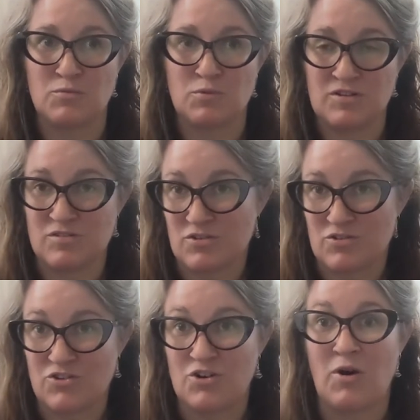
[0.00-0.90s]

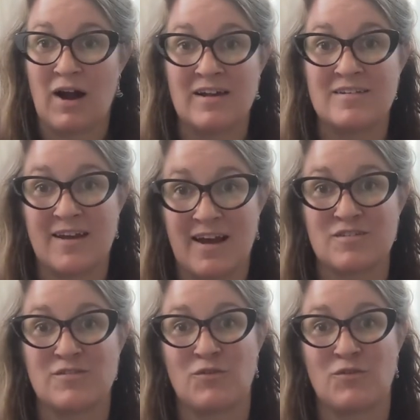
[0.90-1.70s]
research on task